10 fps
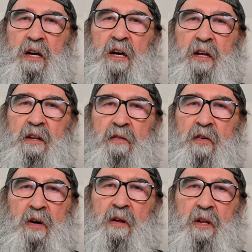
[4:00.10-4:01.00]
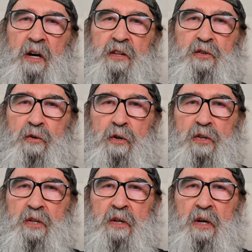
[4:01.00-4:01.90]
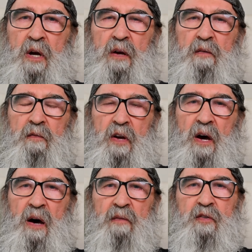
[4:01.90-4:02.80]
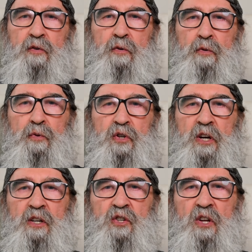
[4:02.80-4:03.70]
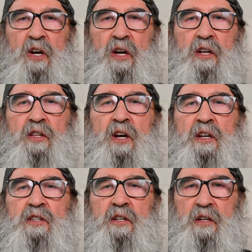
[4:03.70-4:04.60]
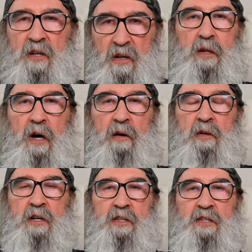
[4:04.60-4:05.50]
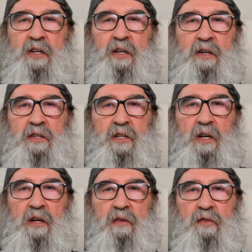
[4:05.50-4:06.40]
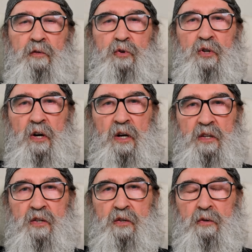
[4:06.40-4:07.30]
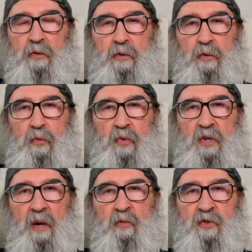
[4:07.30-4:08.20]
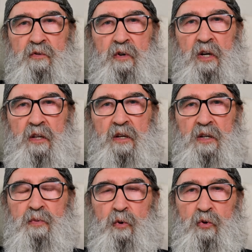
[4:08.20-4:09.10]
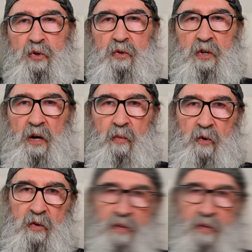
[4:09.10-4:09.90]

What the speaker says: kind of a light source. We have to change the intensity. Now let's take a few shots to demonstrate exposure diamond.